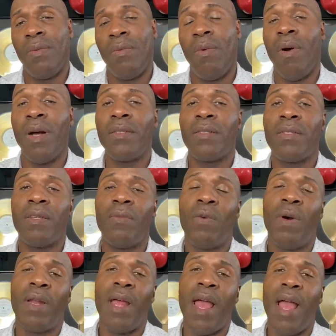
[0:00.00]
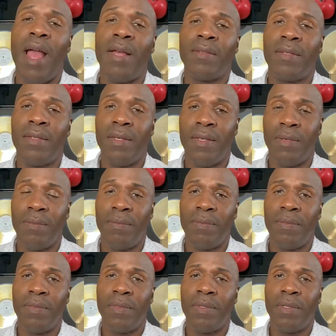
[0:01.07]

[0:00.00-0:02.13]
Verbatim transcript: once someone asked him,